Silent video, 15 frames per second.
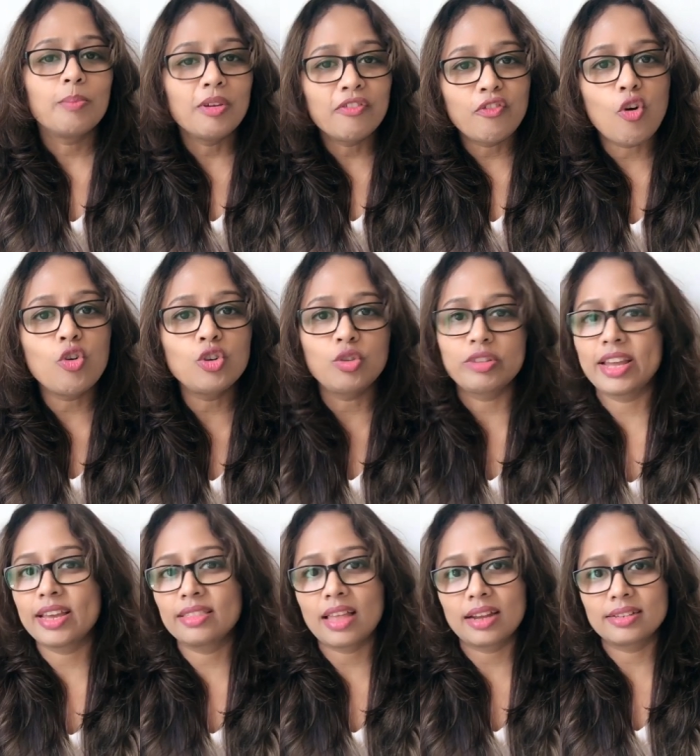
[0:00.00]
before you
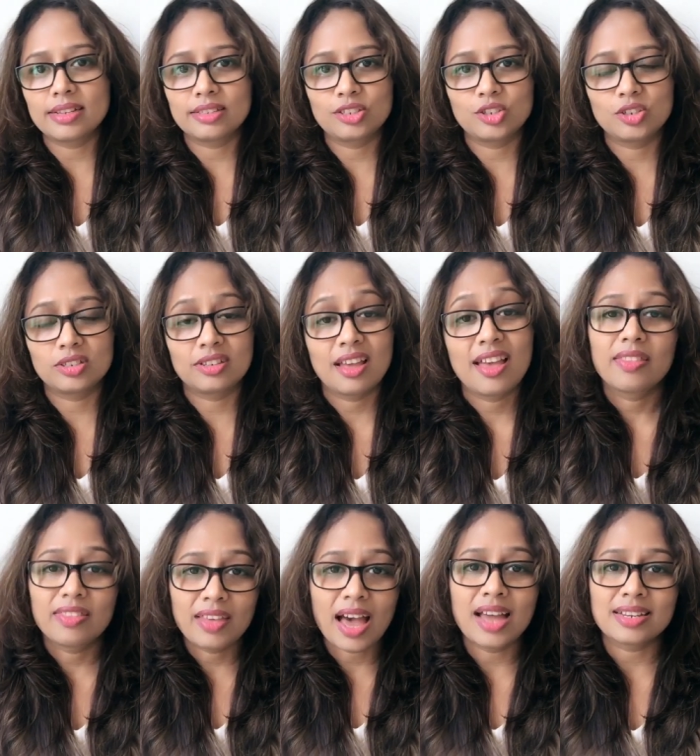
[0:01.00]
take that decision.
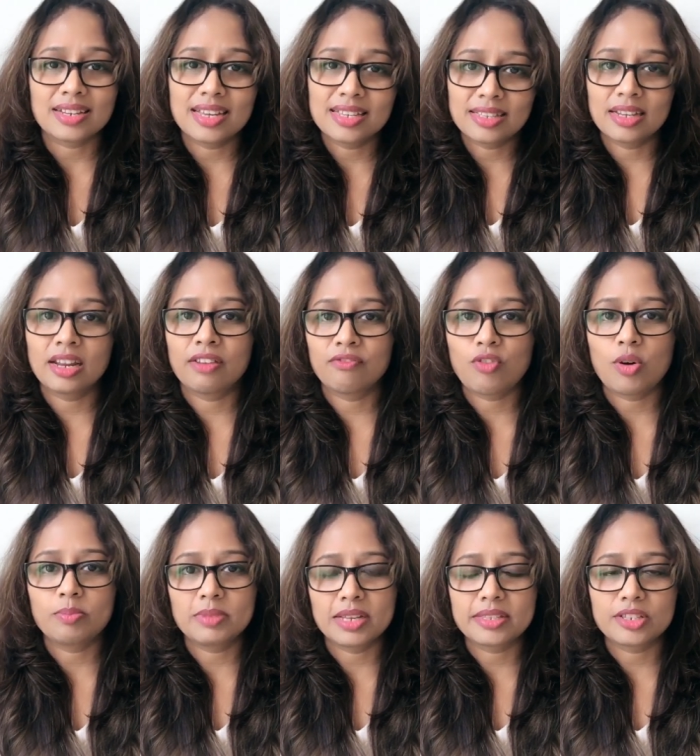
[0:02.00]
That is an
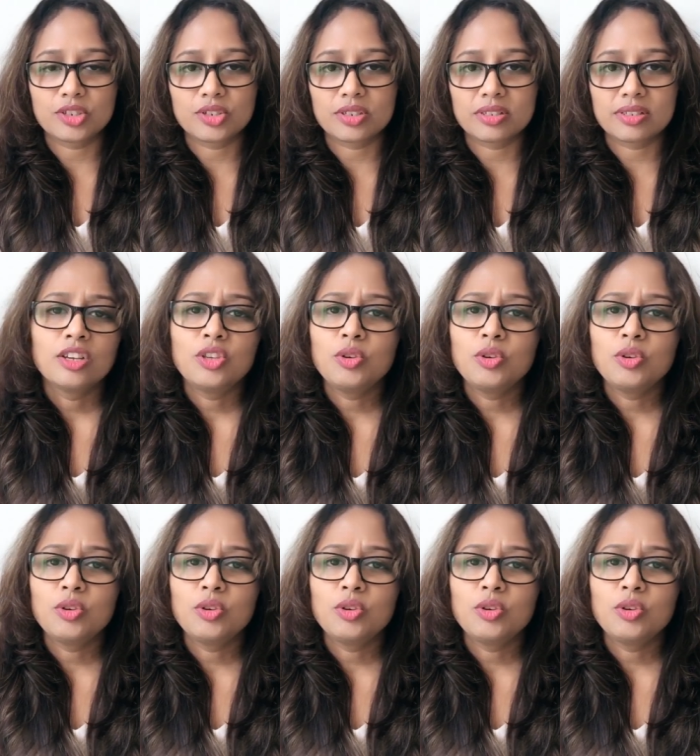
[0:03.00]
informed decision.